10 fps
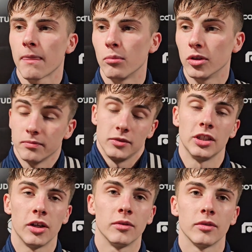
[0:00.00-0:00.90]
but, you
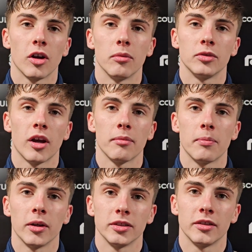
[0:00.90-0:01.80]
know, got to try and be
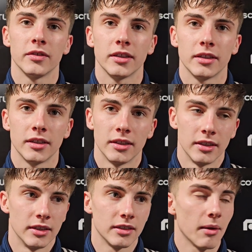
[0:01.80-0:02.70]
positive,
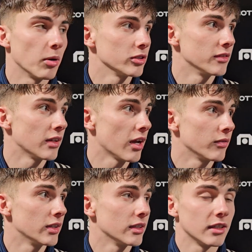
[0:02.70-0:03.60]
take positives out of
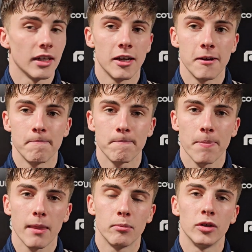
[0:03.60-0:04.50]
it, um,
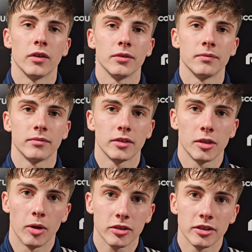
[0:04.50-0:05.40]
and move on to
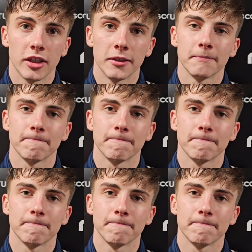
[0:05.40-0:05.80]
Boxing Day